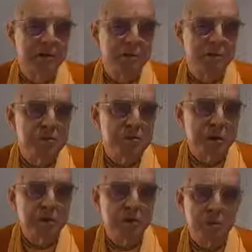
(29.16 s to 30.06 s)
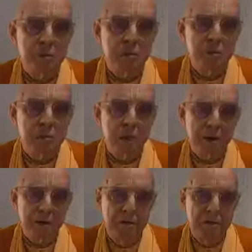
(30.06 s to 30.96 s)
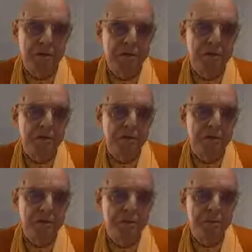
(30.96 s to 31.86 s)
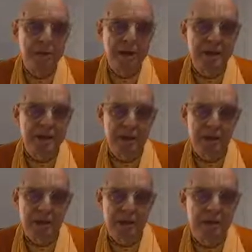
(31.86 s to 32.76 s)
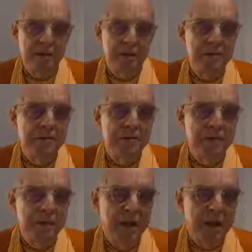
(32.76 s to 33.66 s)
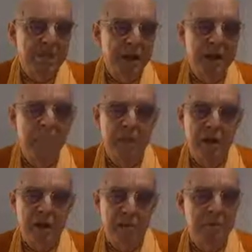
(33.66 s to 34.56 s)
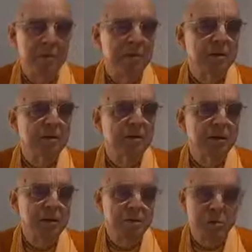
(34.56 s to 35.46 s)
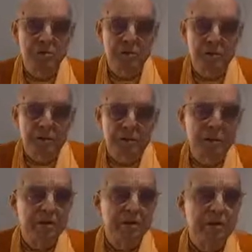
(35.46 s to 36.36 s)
struggling to respond to this pandemic. And at the same time, our most beloved